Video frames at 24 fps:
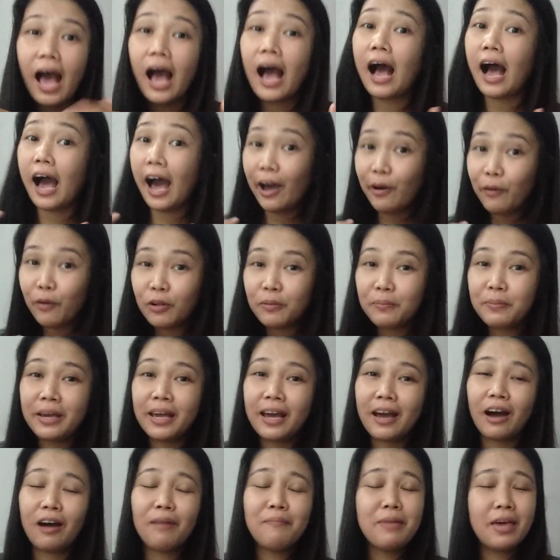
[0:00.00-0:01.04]
I will
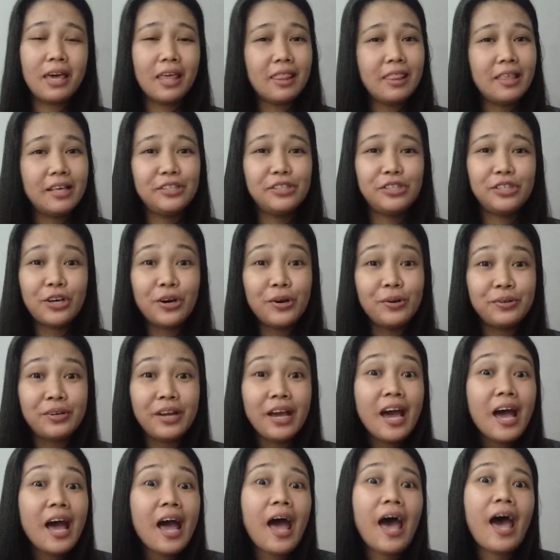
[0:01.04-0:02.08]
become in the zone
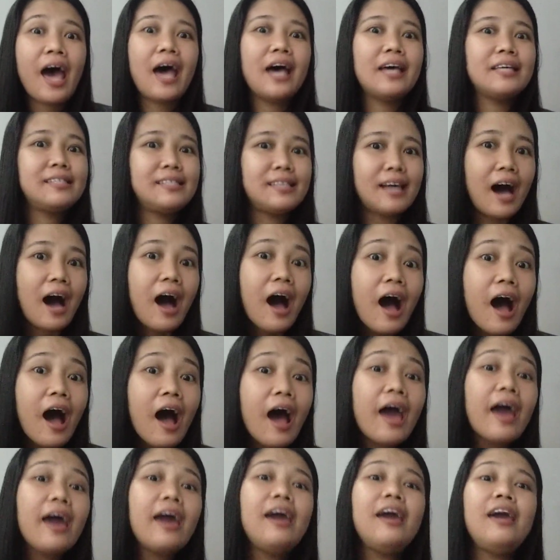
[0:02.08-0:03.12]
as
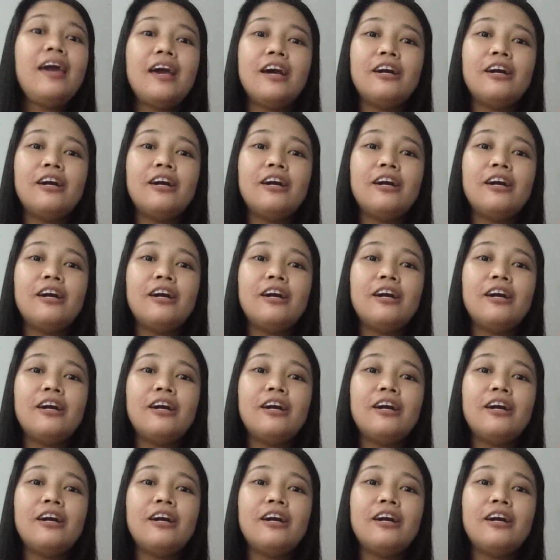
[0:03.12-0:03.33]
I